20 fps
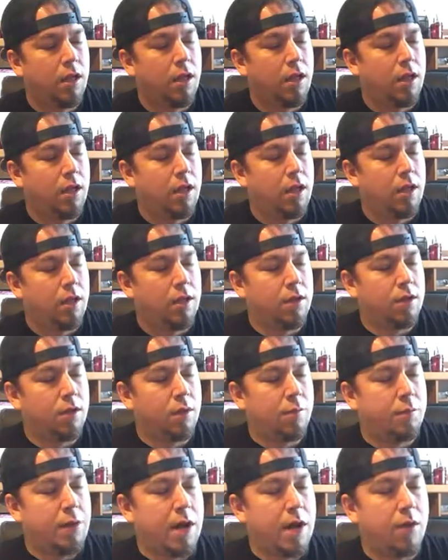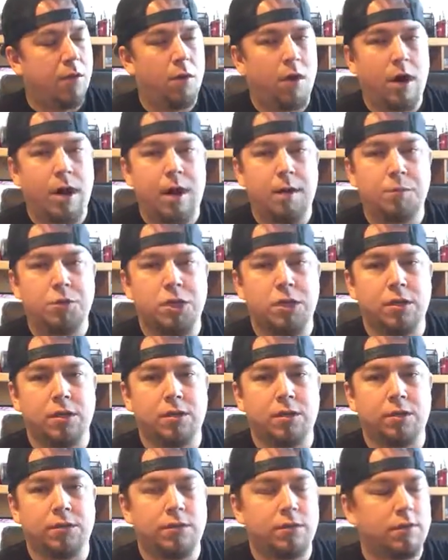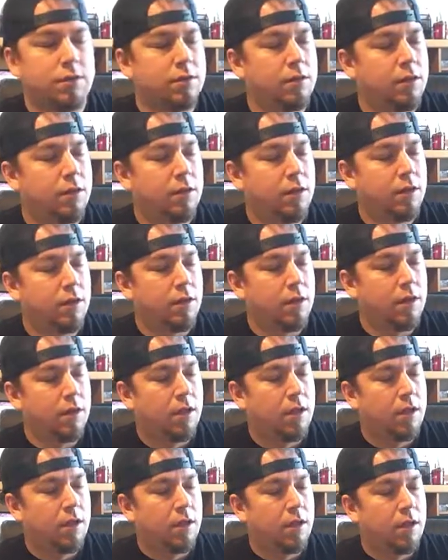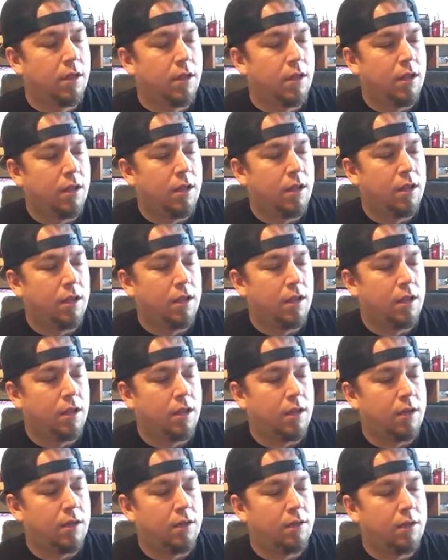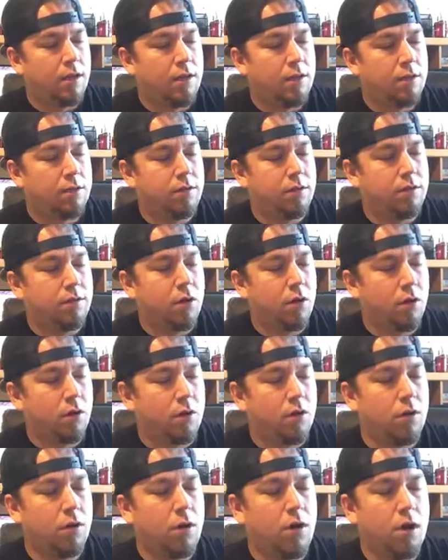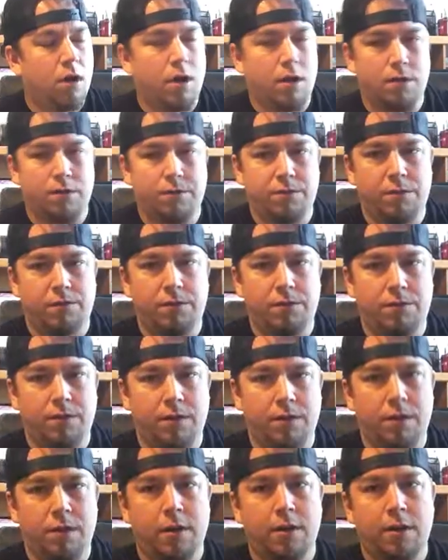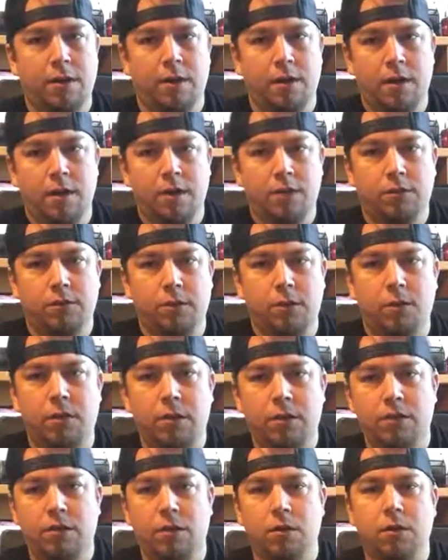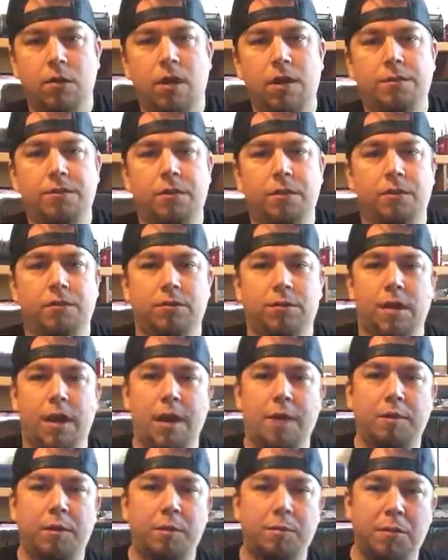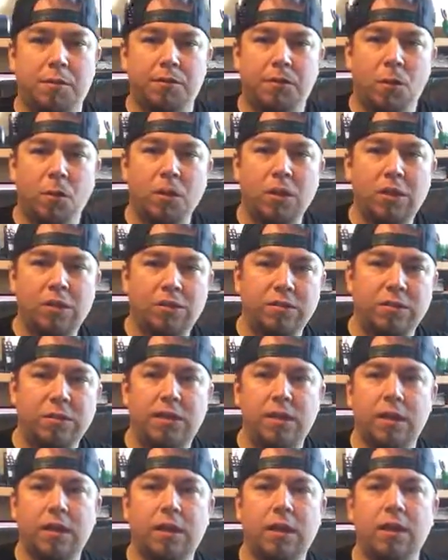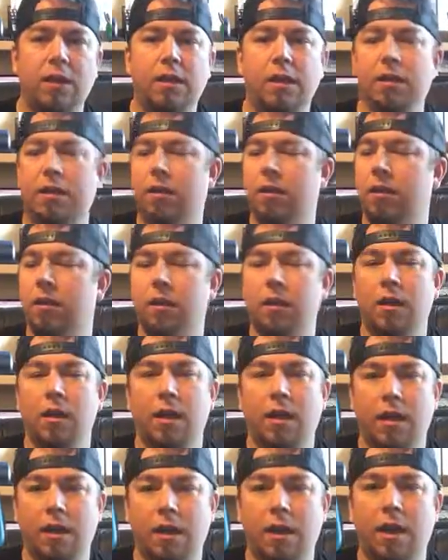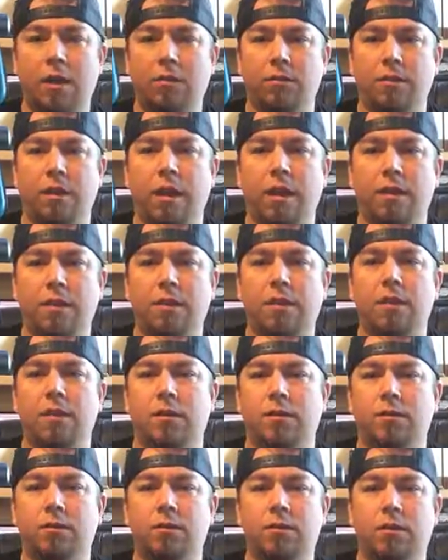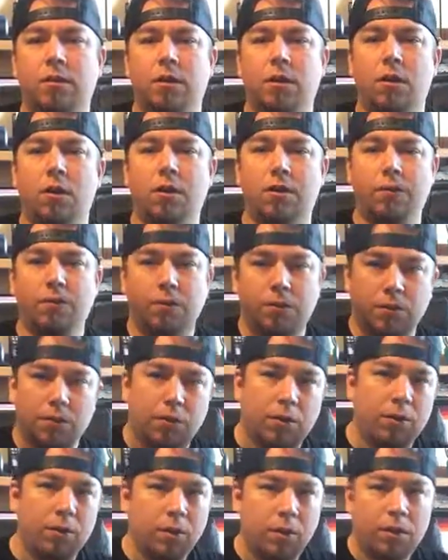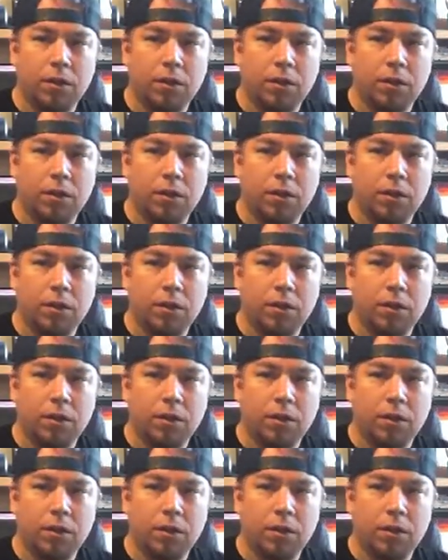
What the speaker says: and then go to power options and then tell it to turn off. So you want to turn off this tablet before you stick it in a case like this, you know, if you're,